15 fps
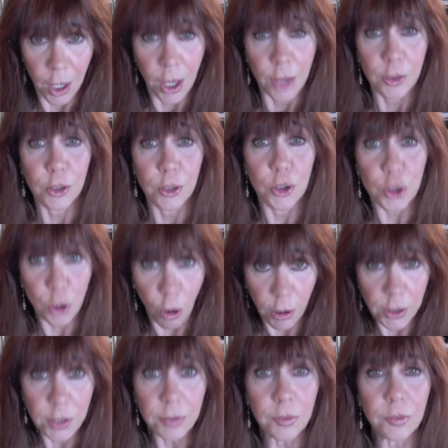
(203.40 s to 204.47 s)
The
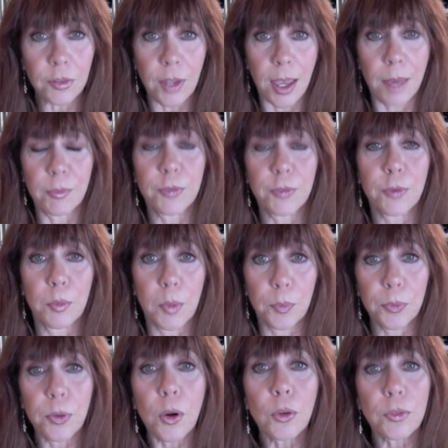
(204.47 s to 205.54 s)
charges stemmed from a
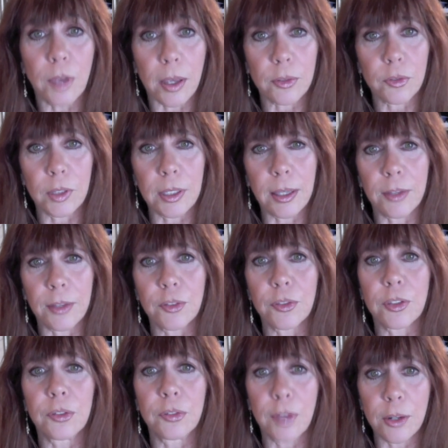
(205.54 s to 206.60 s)
protest against the
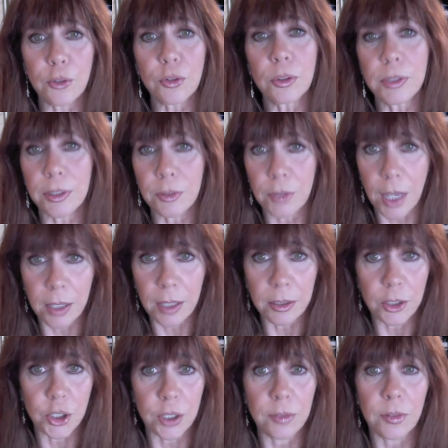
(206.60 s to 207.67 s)
Central
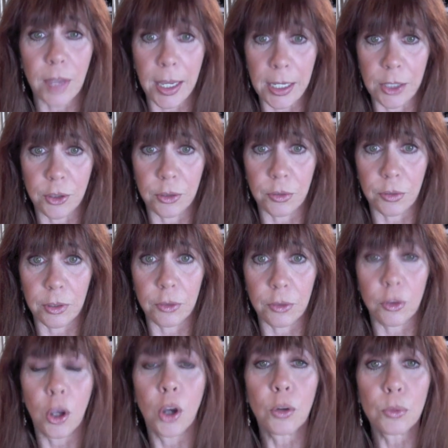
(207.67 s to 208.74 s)
Intelligence Agency's
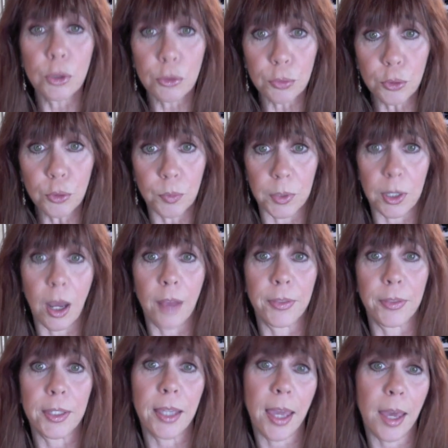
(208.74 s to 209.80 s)
recruitment on the
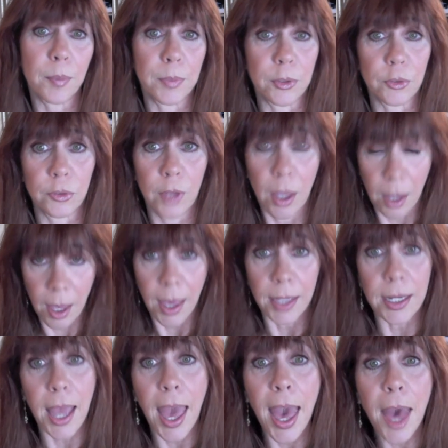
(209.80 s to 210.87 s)
campus,
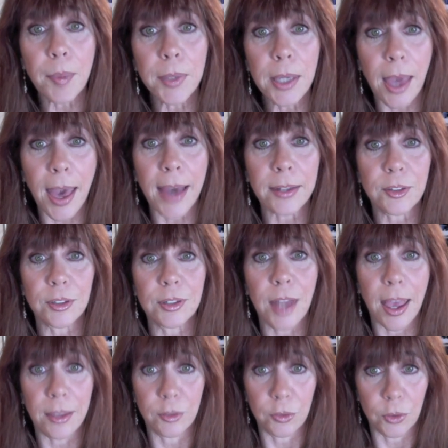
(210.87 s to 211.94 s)
and Abbie acted
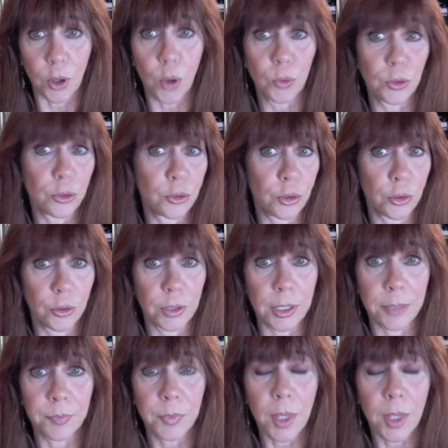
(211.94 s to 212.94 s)
as his own attorney.